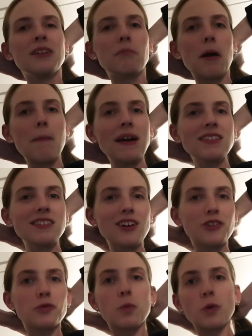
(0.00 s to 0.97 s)
my
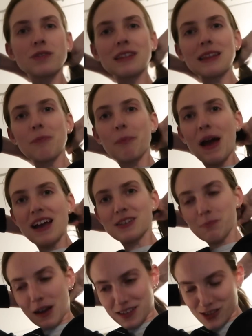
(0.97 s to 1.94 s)
massage wasn't the
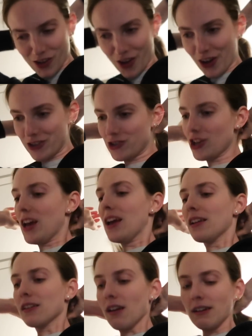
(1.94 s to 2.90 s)
best massage.
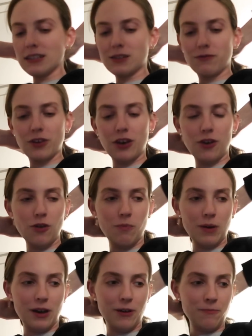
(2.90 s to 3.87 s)
Nice view,
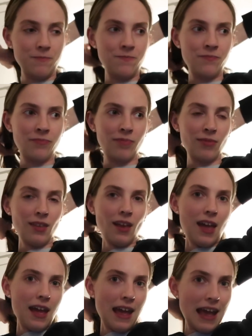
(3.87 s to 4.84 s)
but
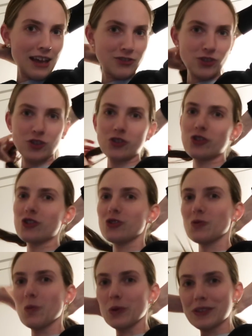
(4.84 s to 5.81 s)
it just
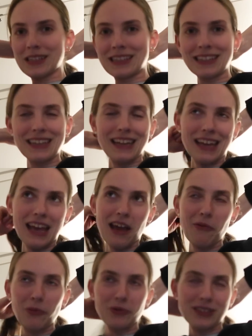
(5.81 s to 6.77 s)
wasn't,
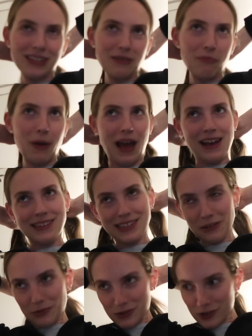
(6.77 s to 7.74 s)
it wasn't the best.
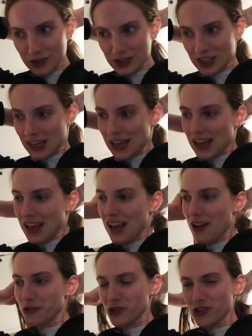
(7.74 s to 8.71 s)
It was just an
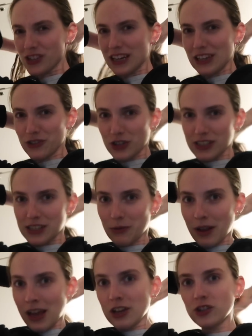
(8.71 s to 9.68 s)
interesting
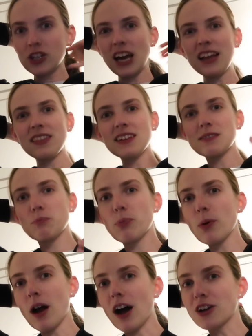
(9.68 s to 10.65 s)
one. She had this
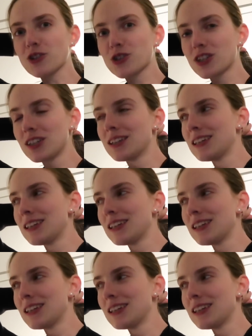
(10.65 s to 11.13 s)
brush